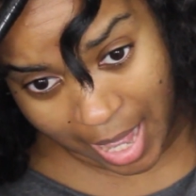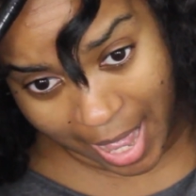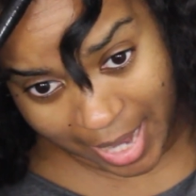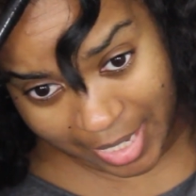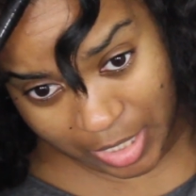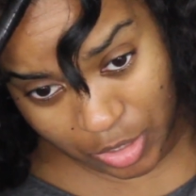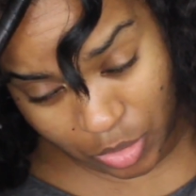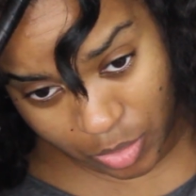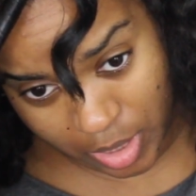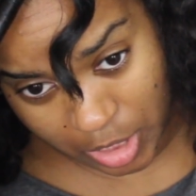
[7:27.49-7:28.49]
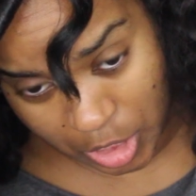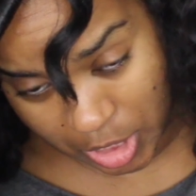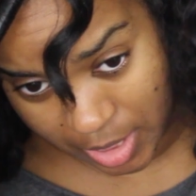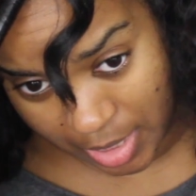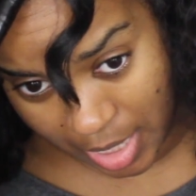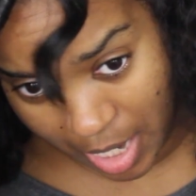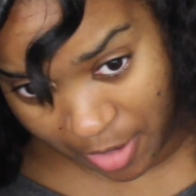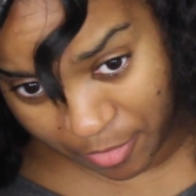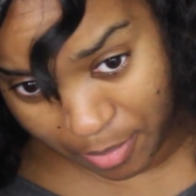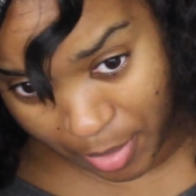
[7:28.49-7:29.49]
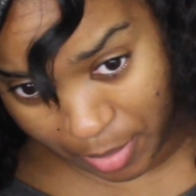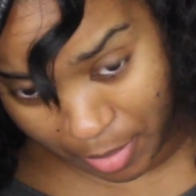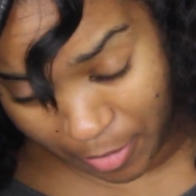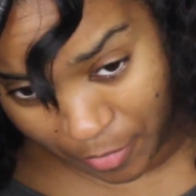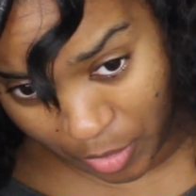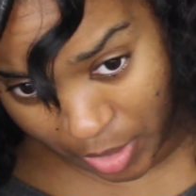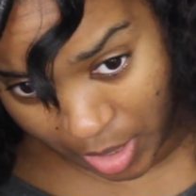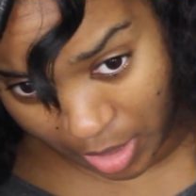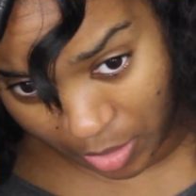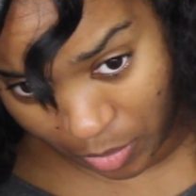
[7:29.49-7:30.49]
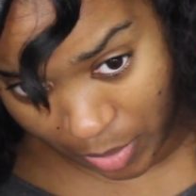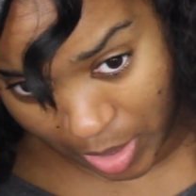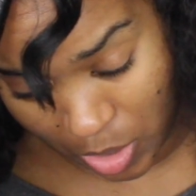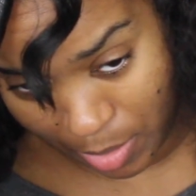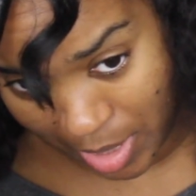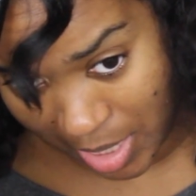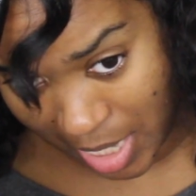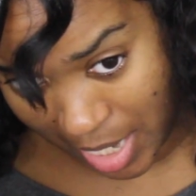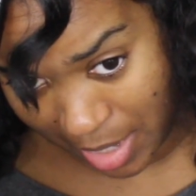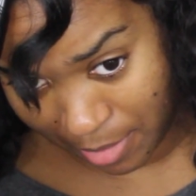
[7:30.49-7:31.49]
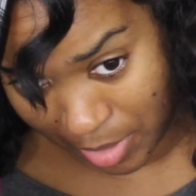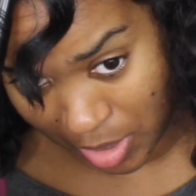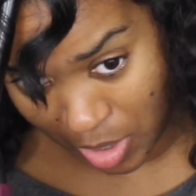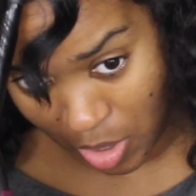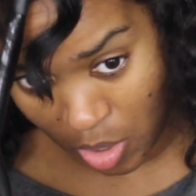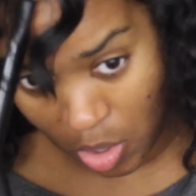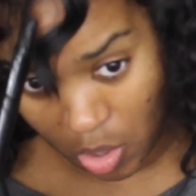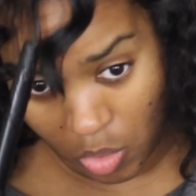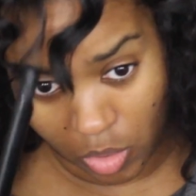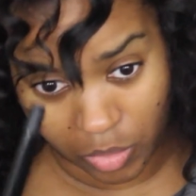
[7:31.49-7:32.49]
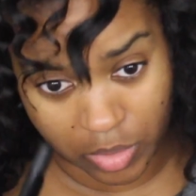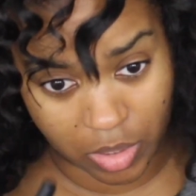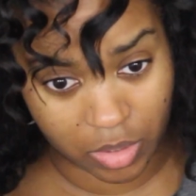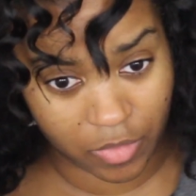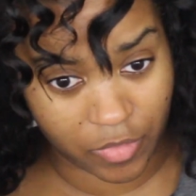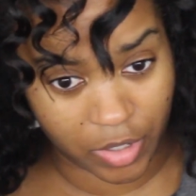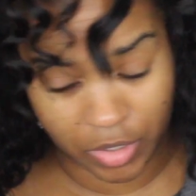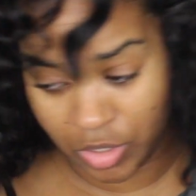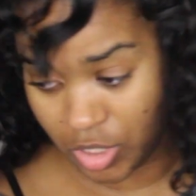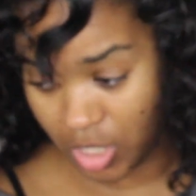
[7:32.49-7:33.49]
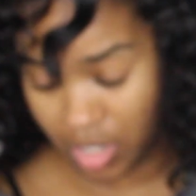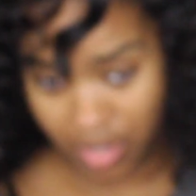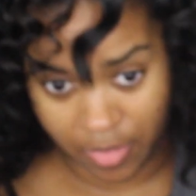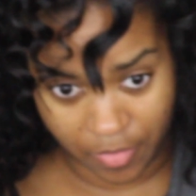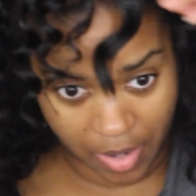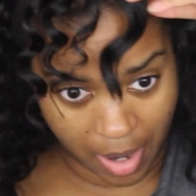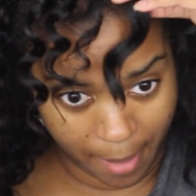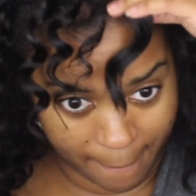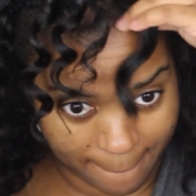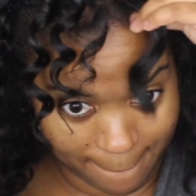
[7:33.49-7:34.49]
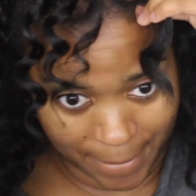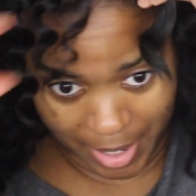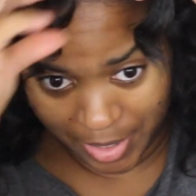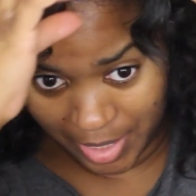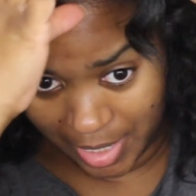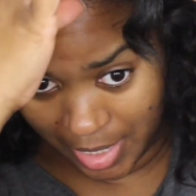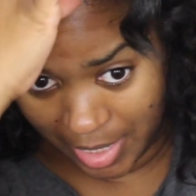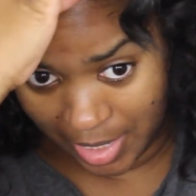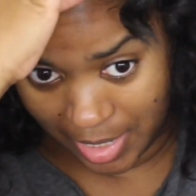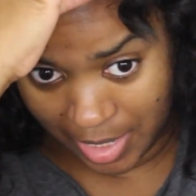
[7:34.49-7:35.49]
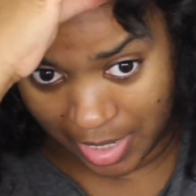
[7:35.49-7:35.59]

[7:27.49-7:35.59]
I can do it, it's just that I've burnt my forehead way too many times or was on the verge of burning it